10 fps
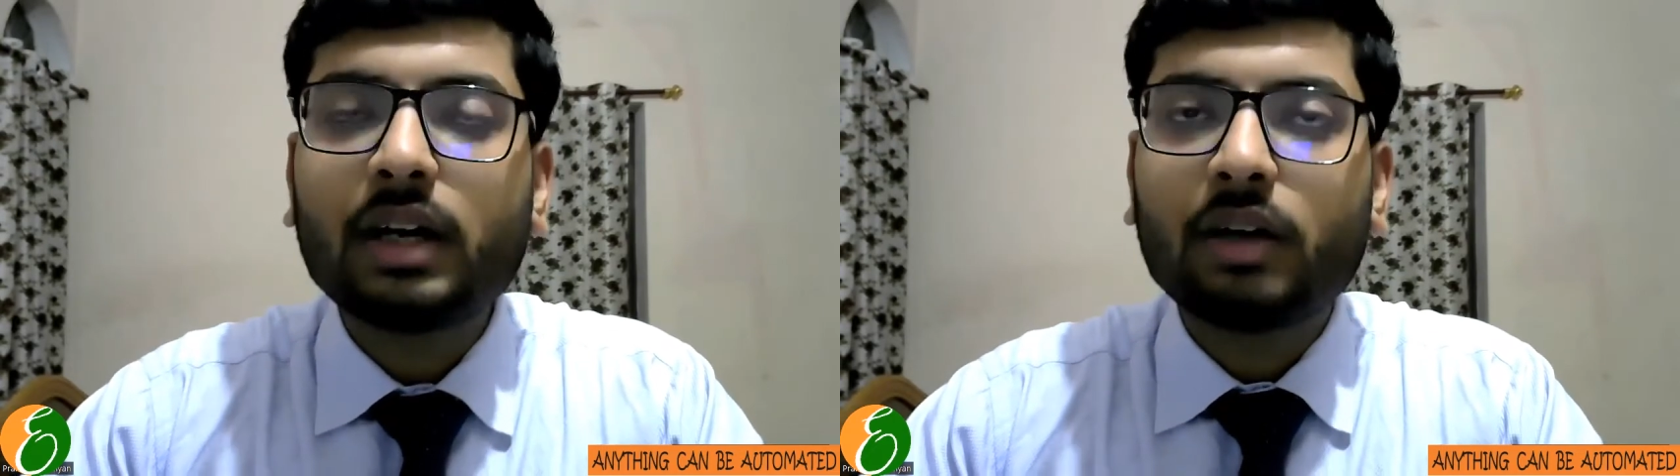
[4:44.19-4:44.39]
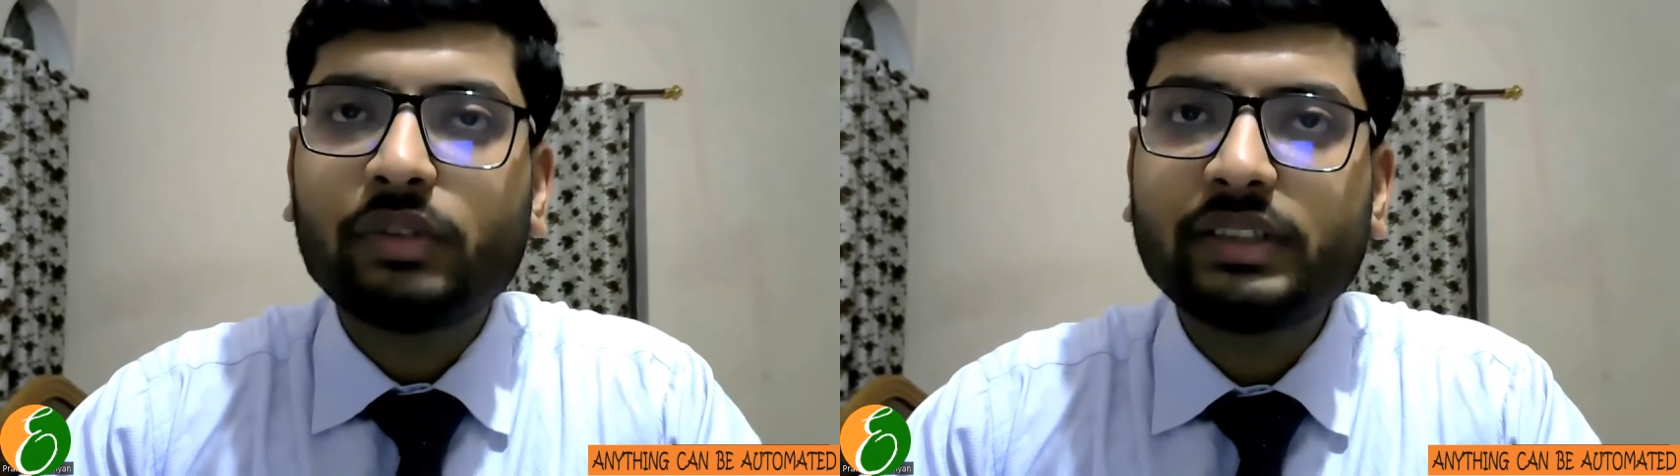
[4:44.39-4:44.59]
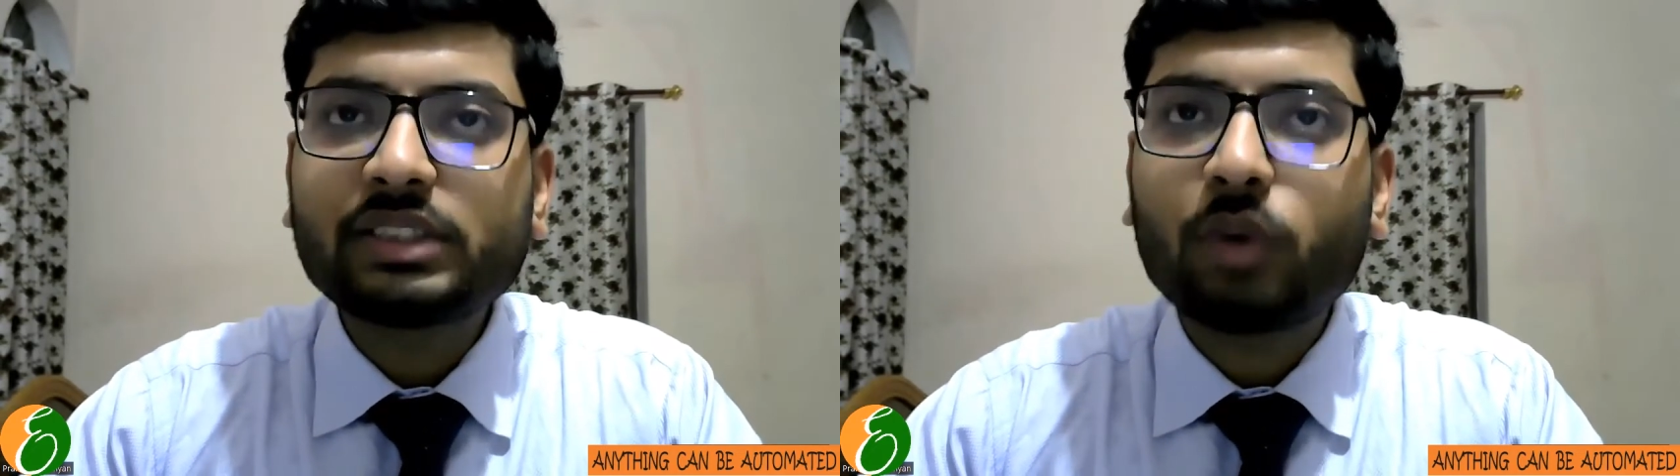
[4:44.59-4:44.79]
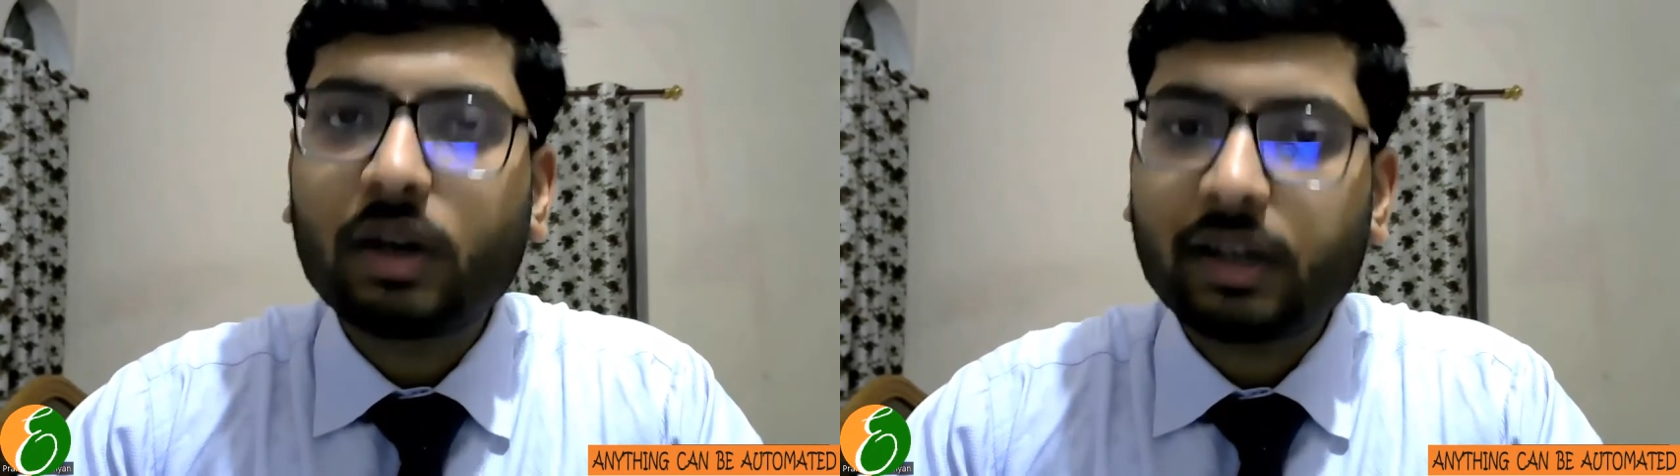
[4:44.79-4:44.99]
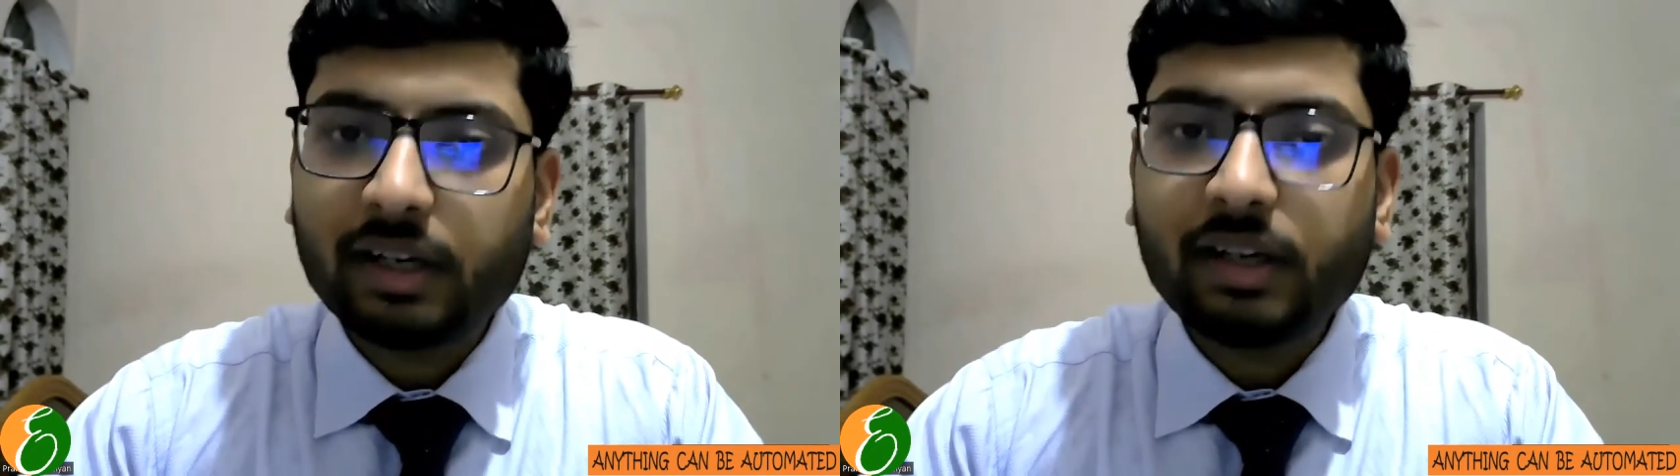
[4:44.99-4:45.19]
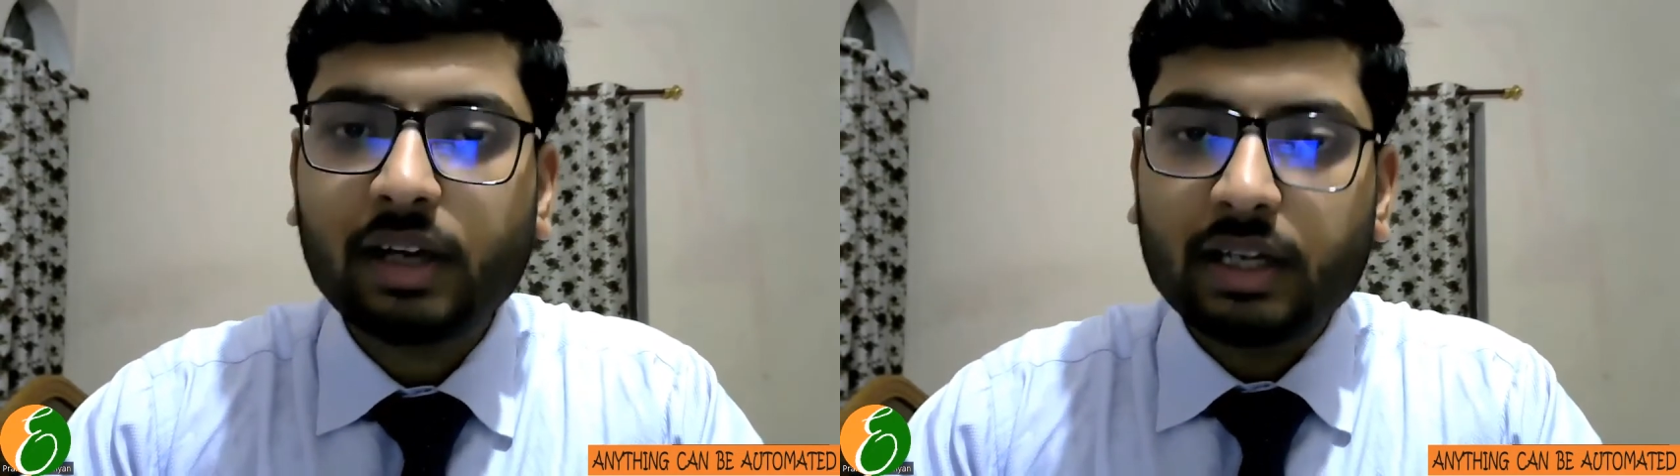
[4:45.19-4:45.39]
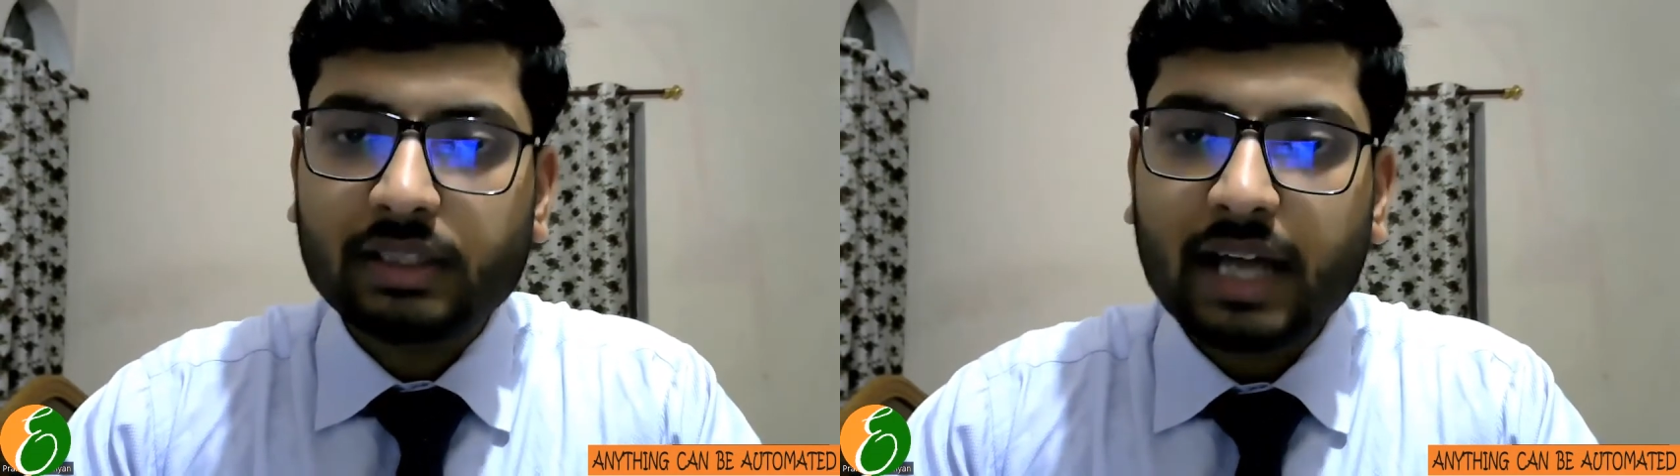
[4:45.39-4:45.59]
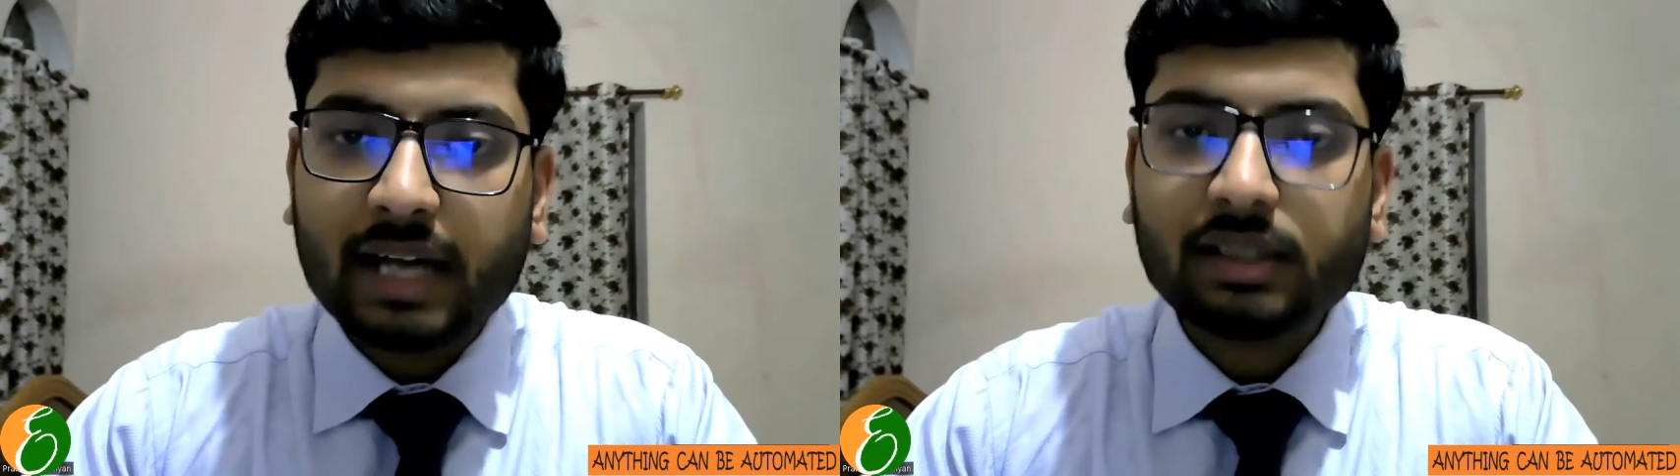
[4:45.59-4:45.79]
We just wanted
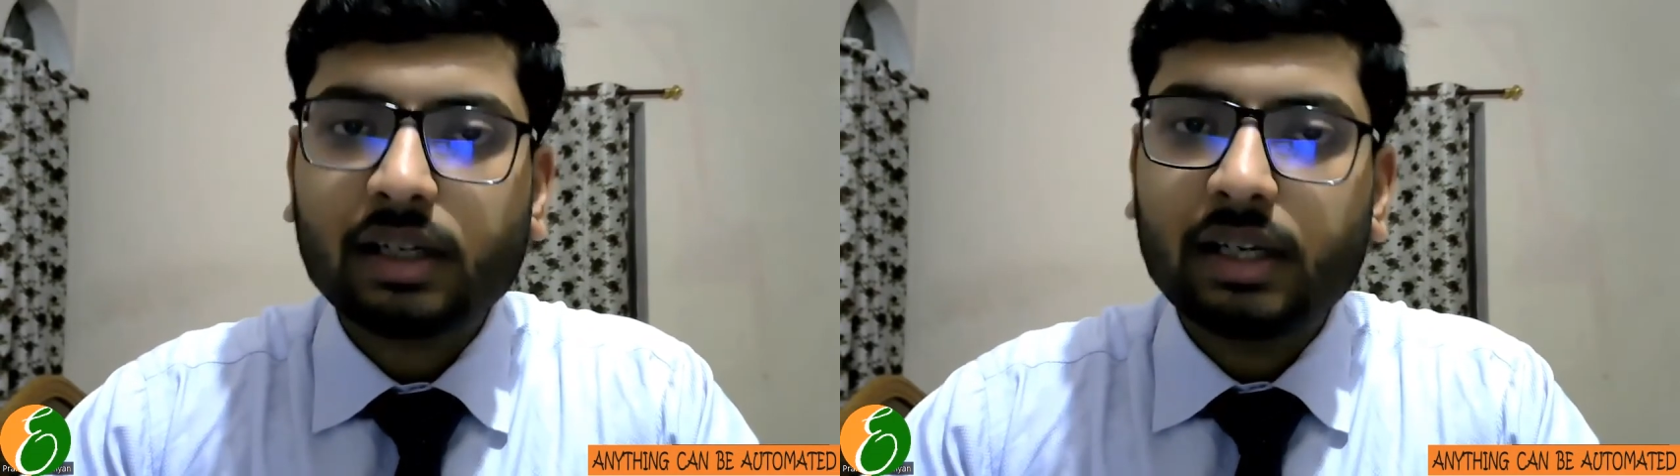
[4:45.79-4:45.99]
that